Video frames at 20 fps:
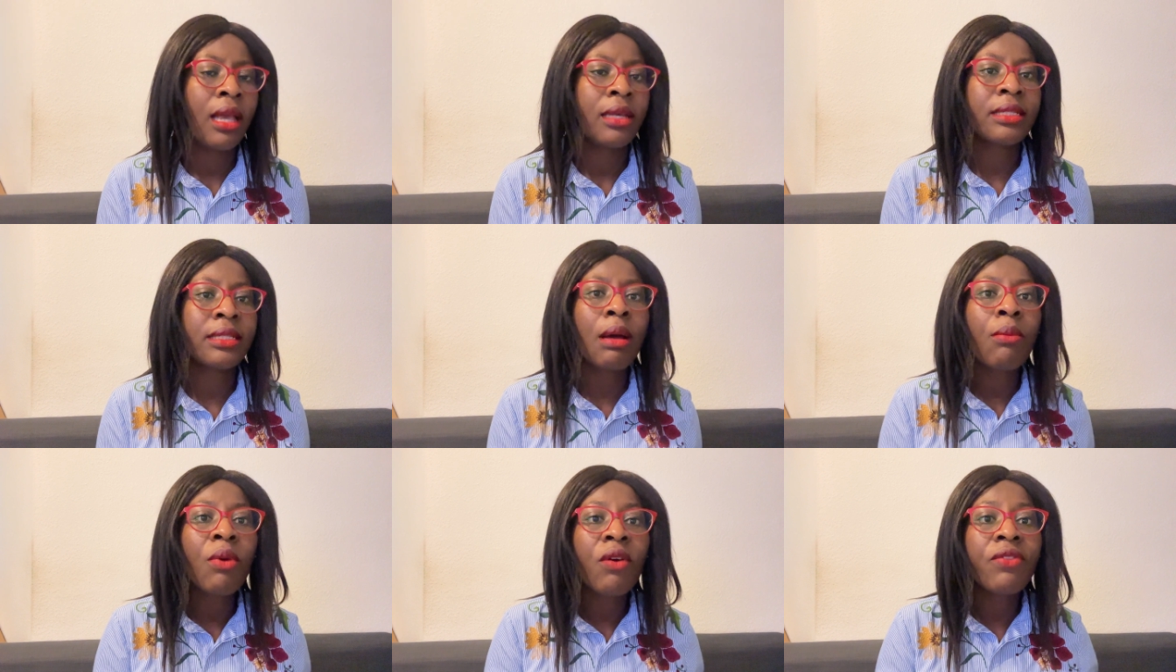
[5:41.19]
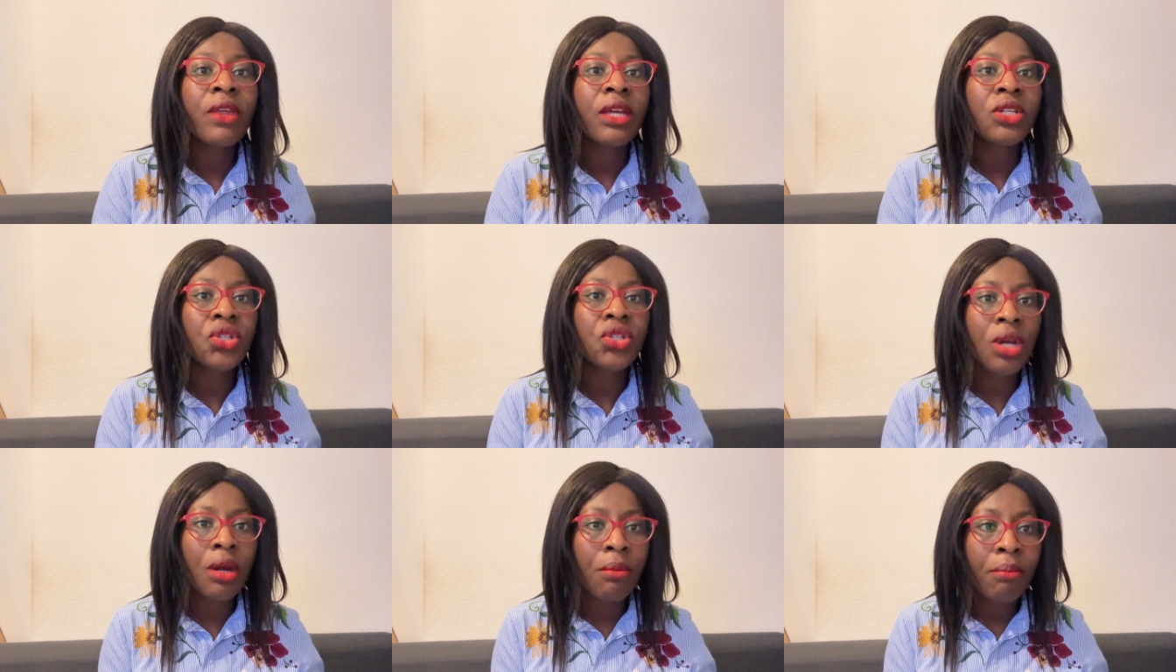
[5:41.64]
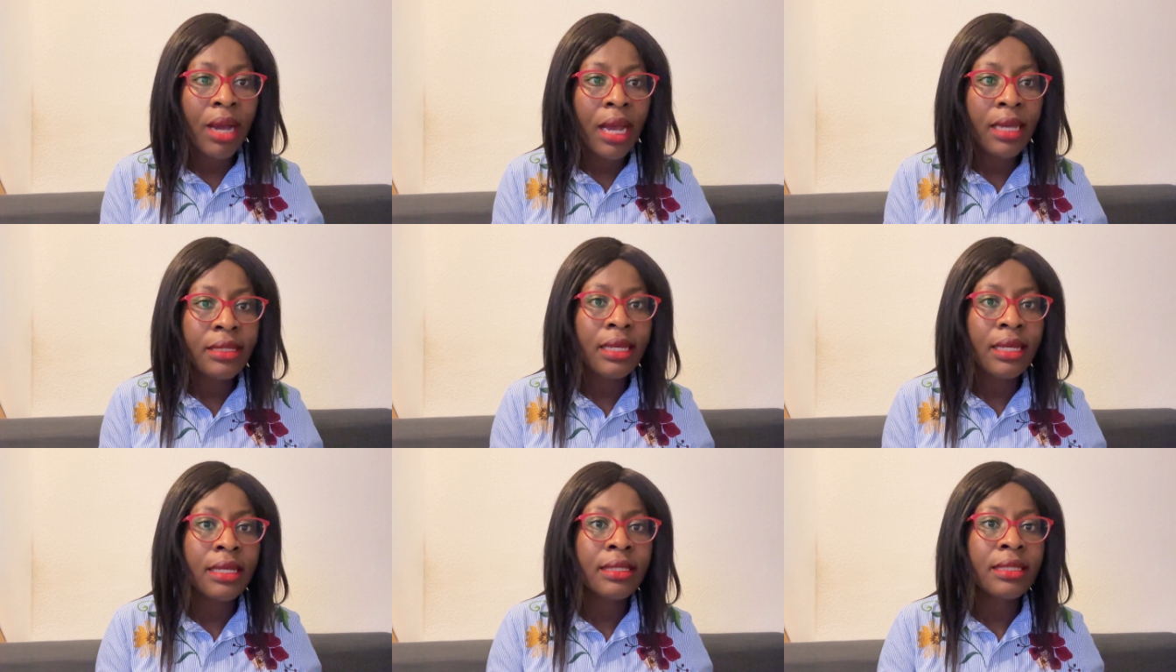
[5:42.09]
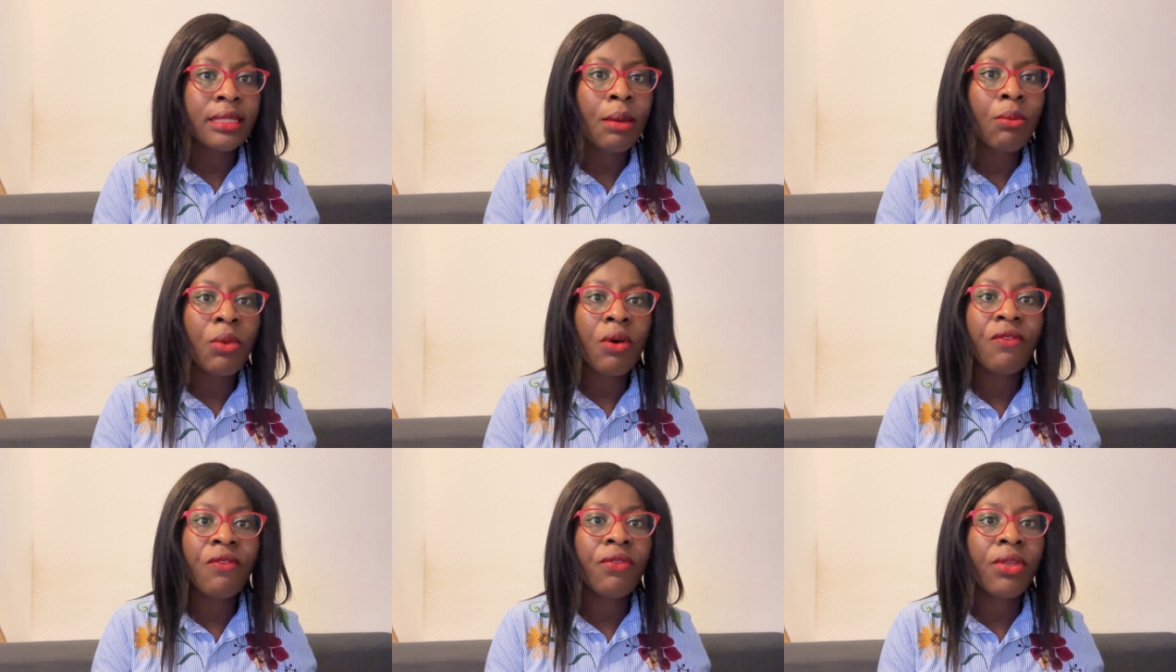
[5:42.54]
some of the Germans and
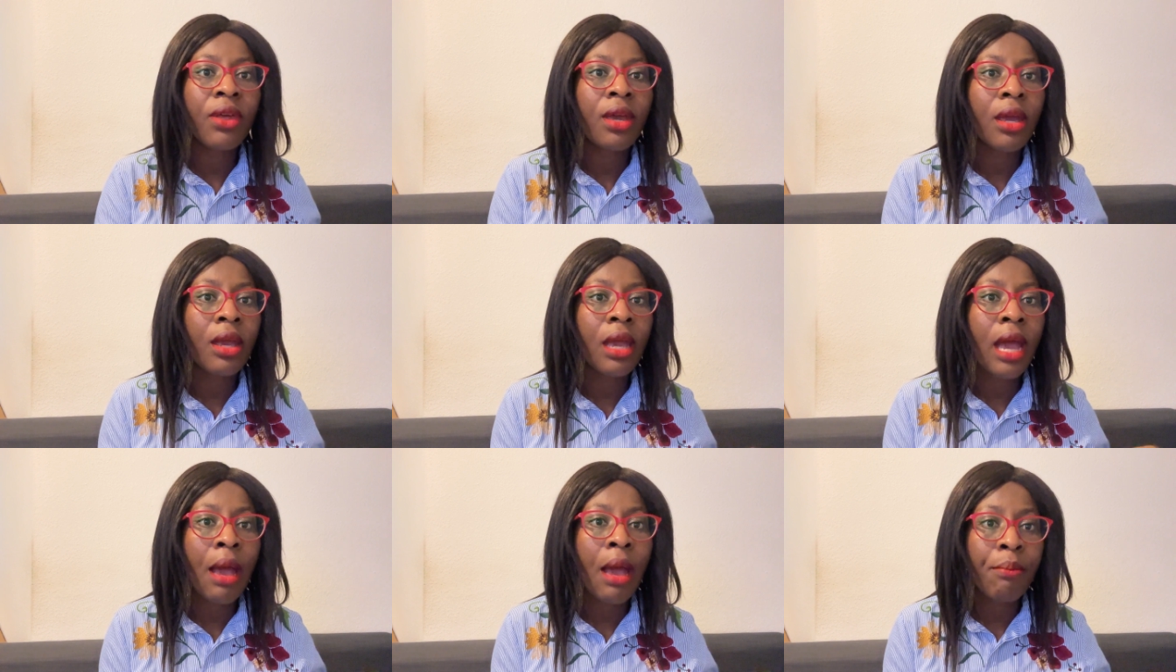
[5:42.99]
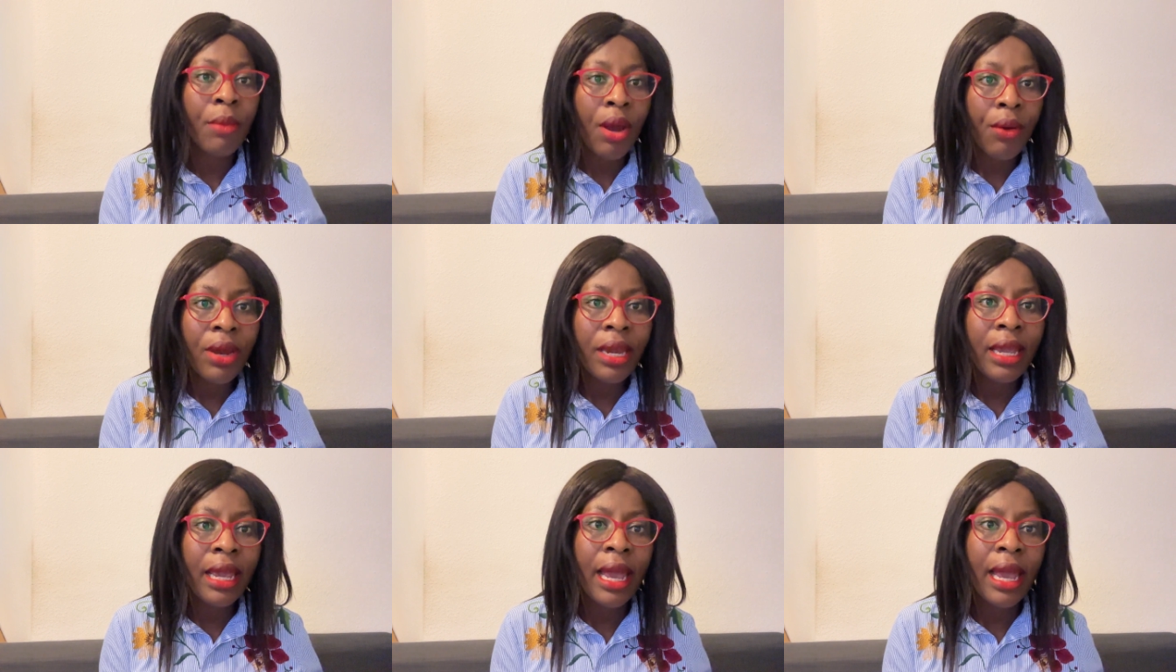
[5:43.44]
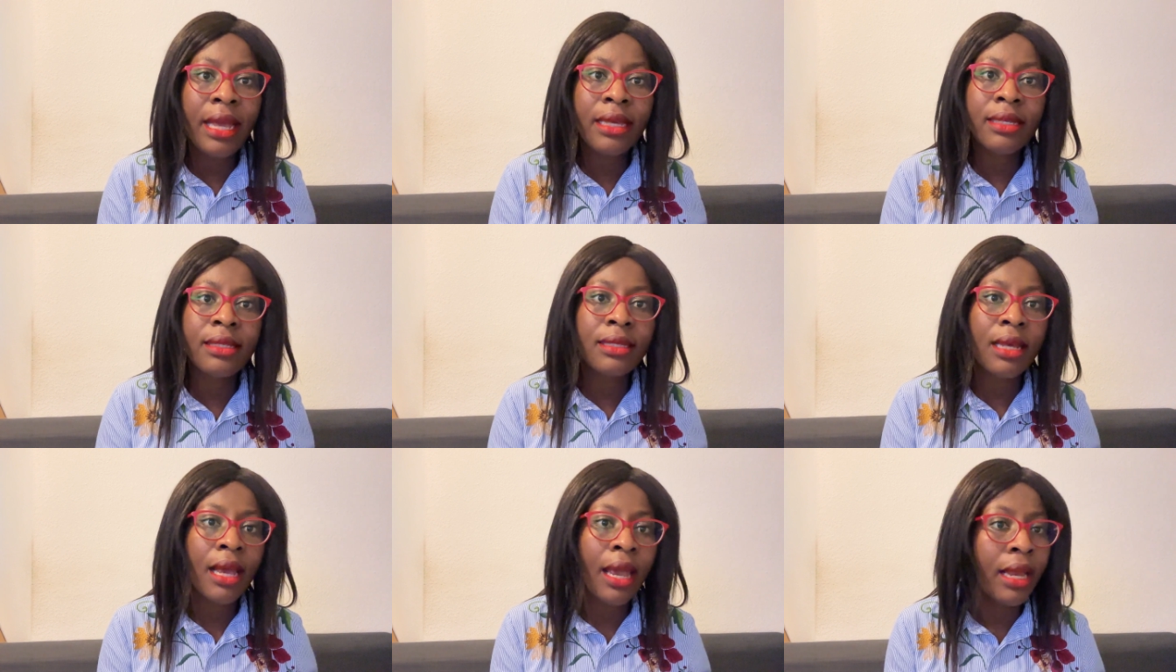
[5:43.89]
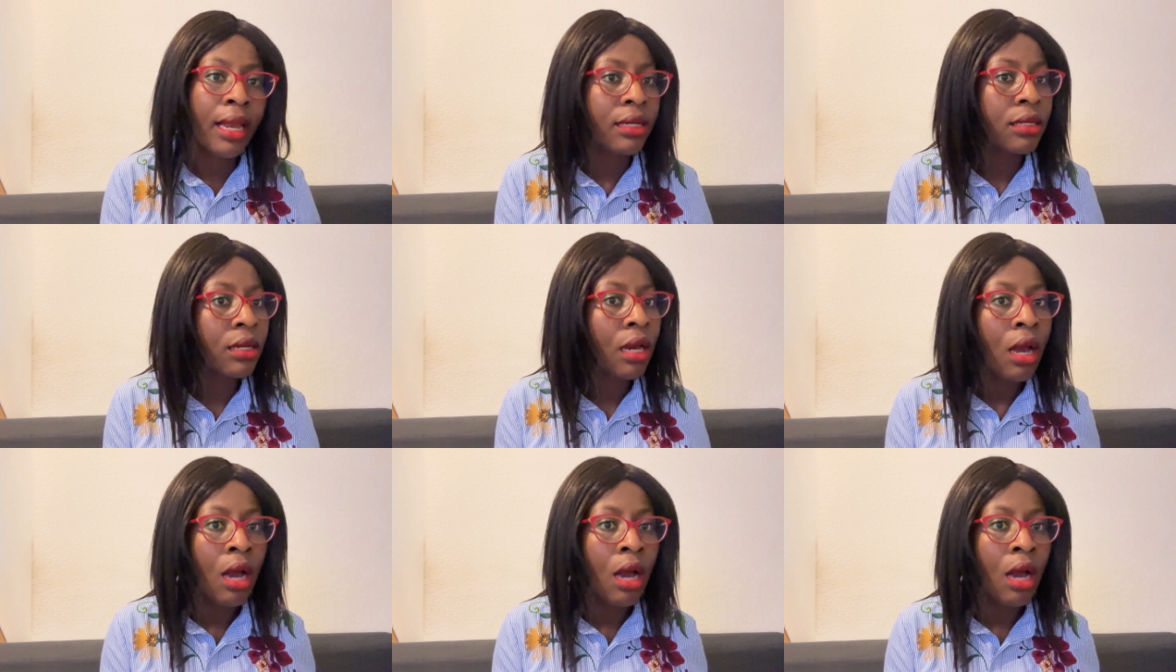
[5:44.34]
some of the Americans and